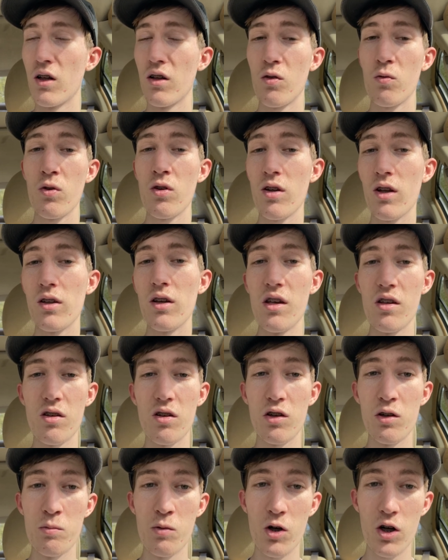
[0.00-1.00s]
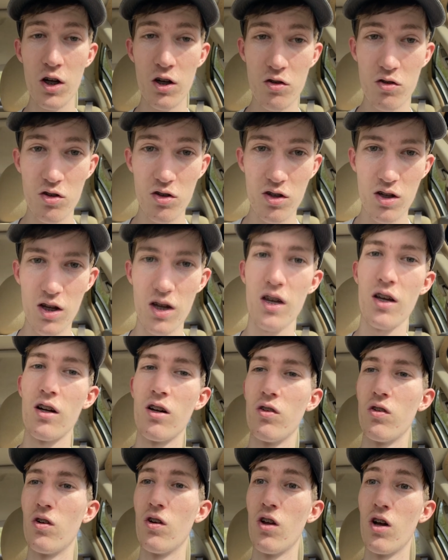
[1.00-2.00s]
This one's at least a little more interesting and a
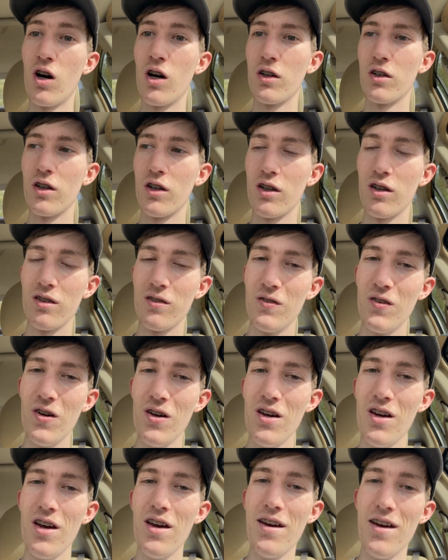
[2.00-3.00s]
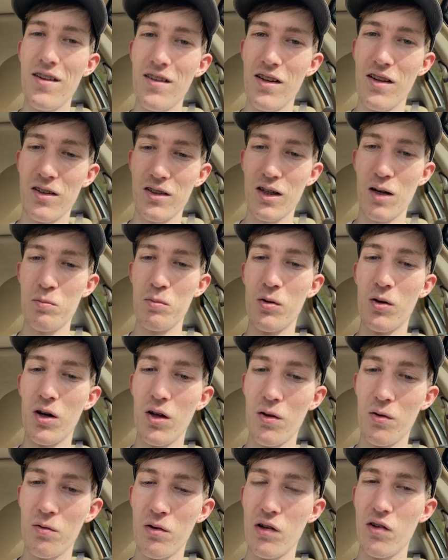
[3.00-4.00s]
little longer than the couple
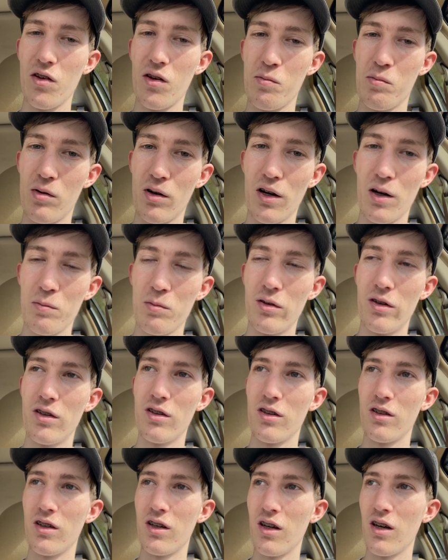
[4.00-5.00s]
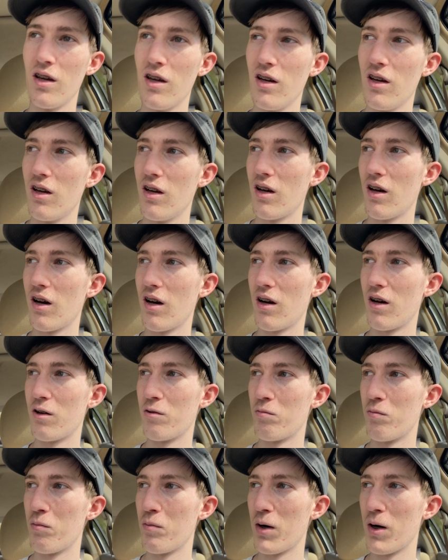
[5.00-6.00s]
other ones I put up recently.
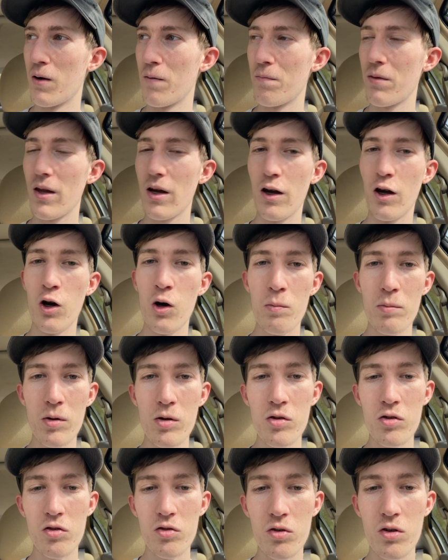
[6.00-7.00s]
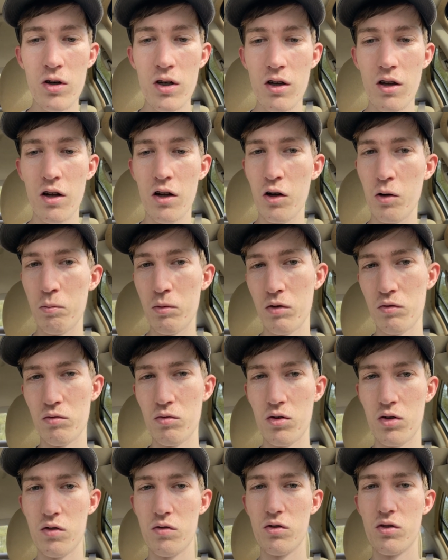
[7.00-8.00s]
But I hope you enjoy, and I hope you have a
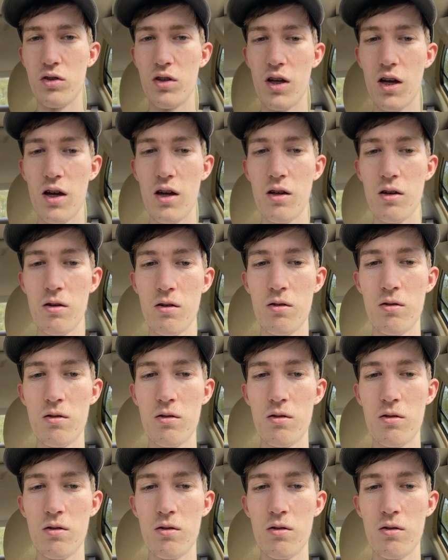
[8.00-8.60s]
wonderful day.